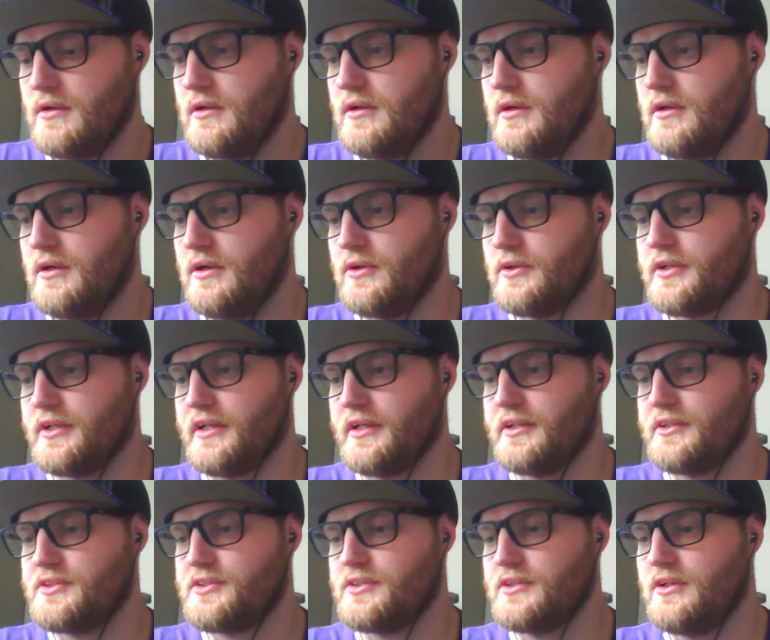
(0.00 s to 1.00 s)

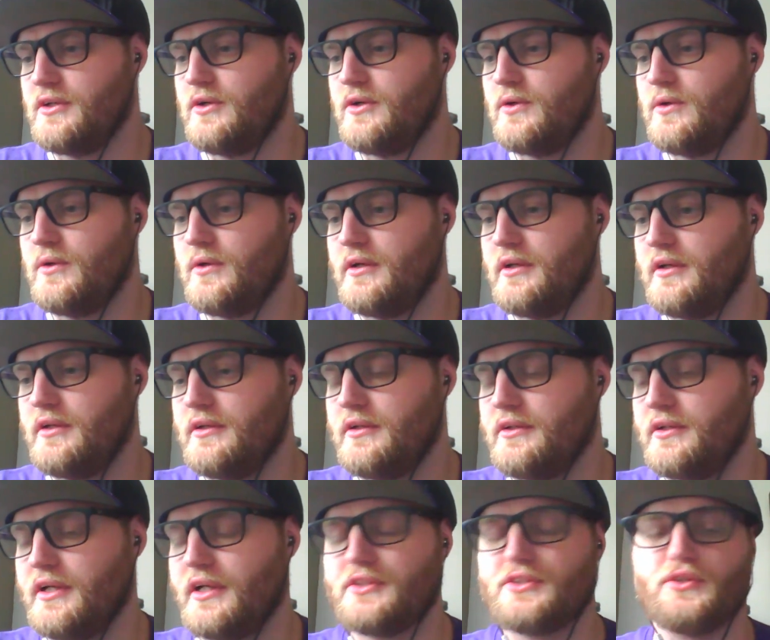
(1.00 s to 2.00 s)
Okay, so
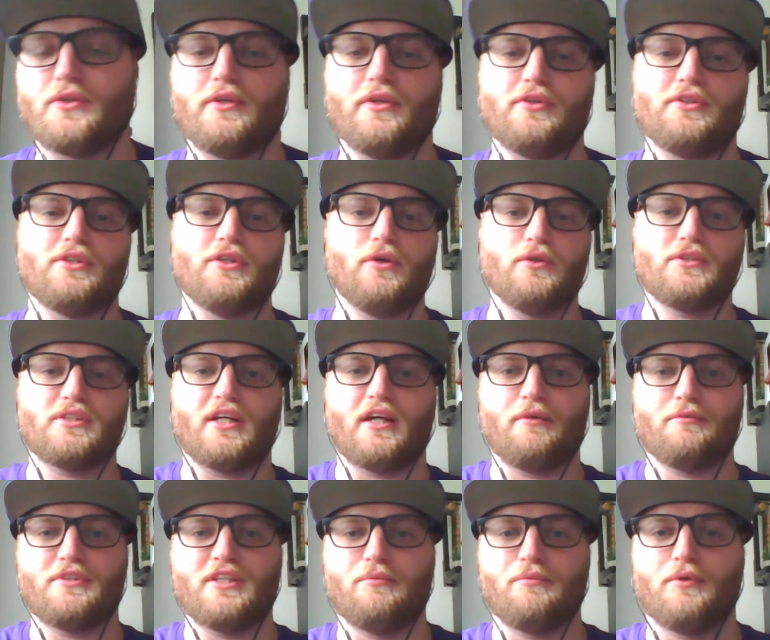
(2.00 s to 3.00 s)
there's no
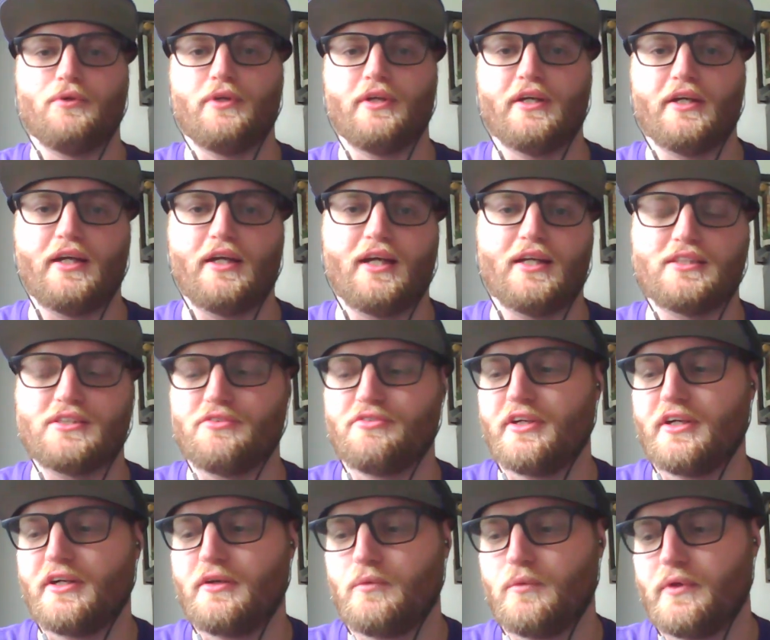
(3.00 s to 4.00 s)
timetable yet as of
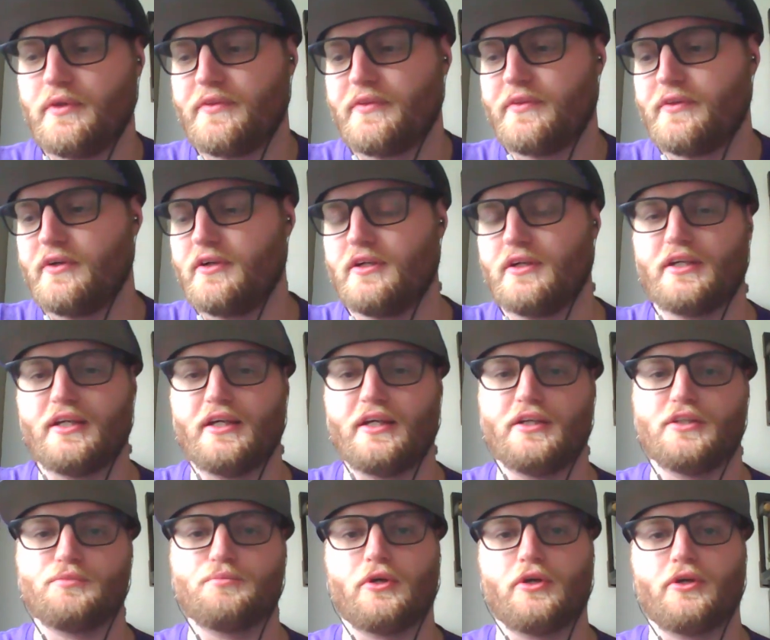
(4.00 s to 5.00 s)
yet with
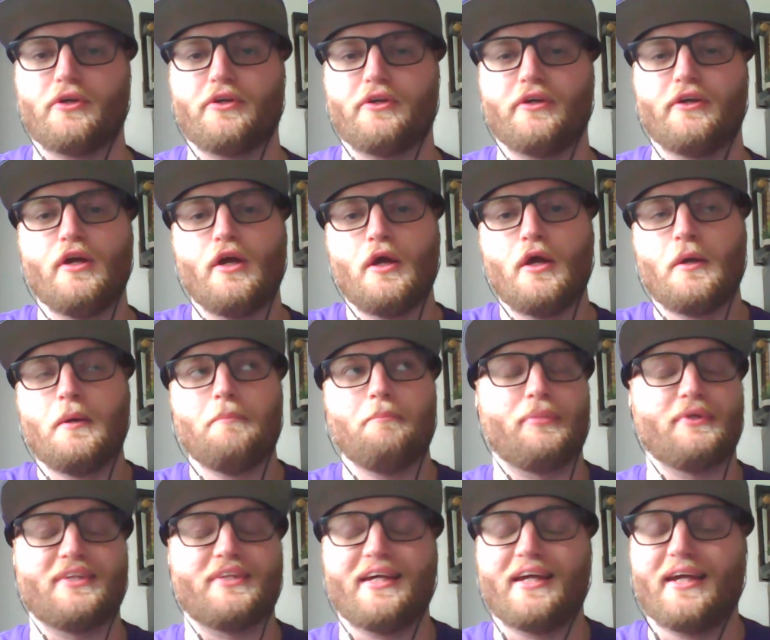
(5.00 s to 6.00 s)
Candace Parker,
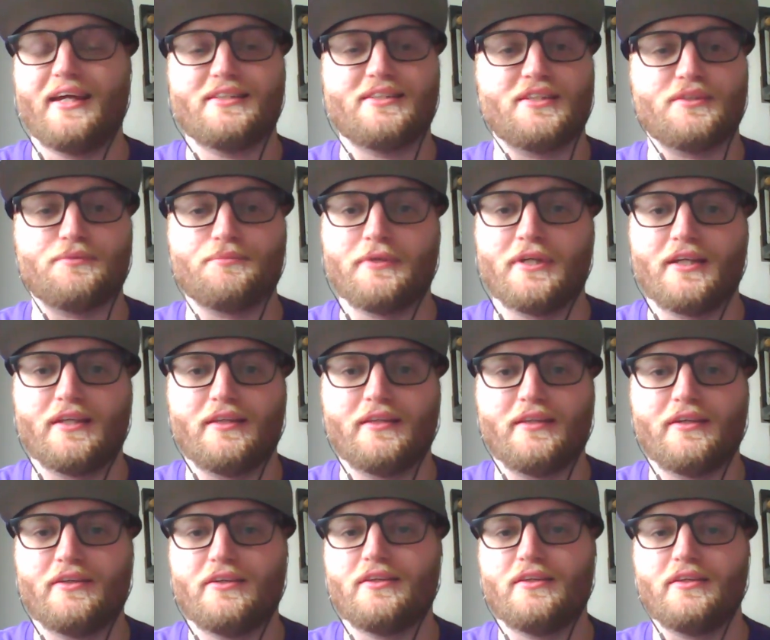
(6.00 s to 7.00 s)
but the Aces, man,
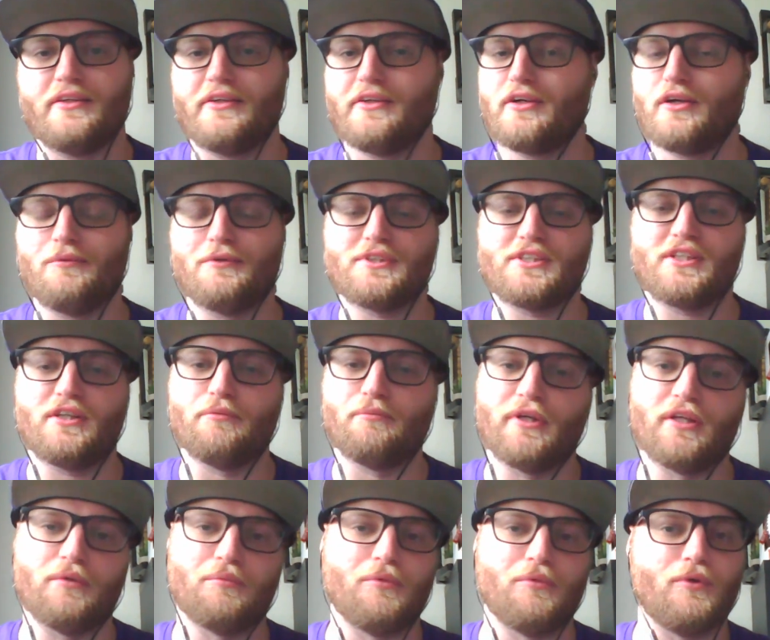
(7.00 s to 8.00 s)
they're almost
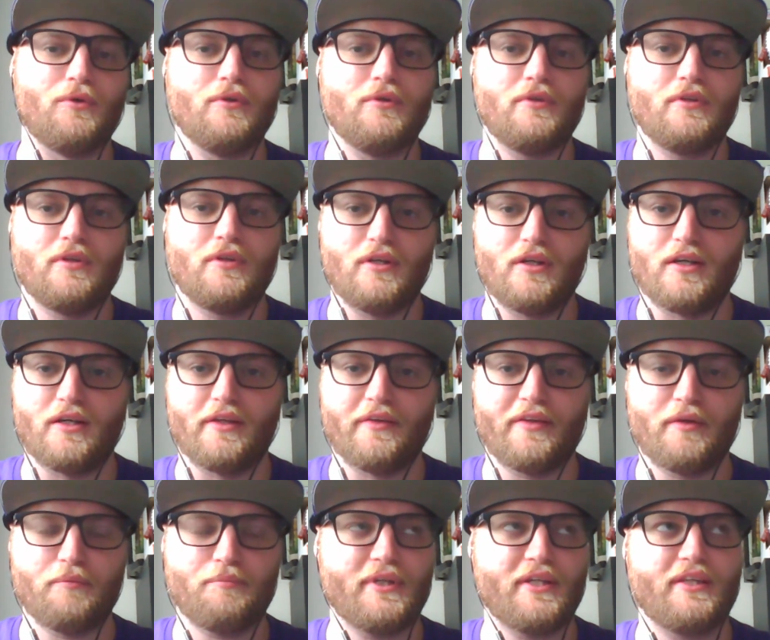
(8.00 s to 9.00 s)
unbeatable.
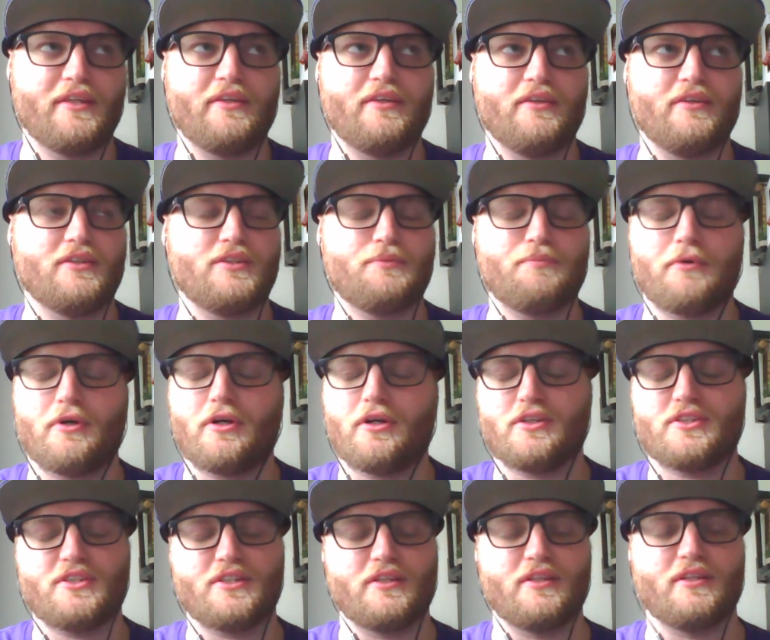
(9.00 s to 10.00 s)
They played the
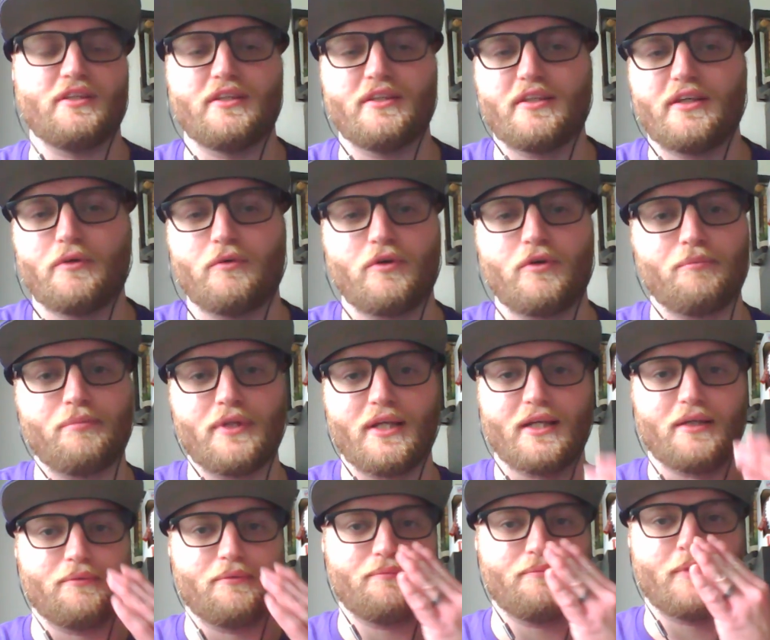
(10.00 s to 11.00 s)
Sparks and they were up
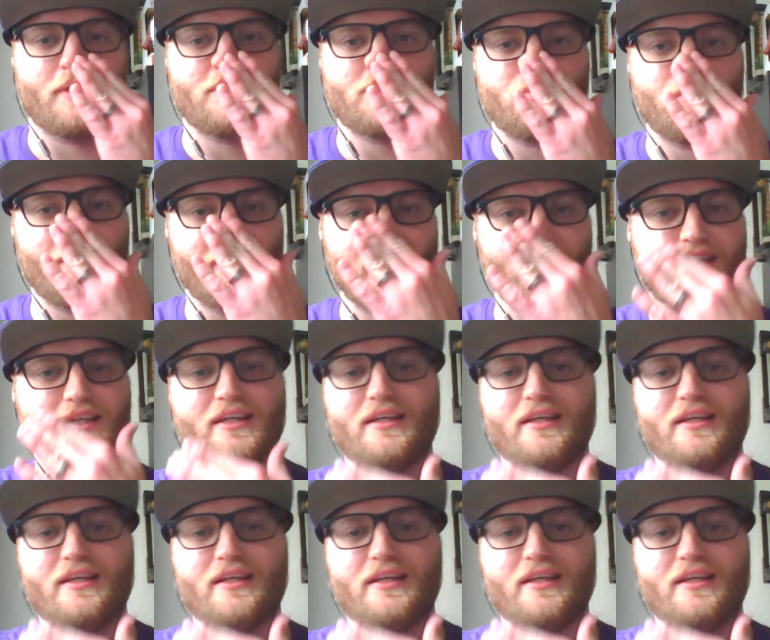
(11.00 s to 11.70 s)
like by 20,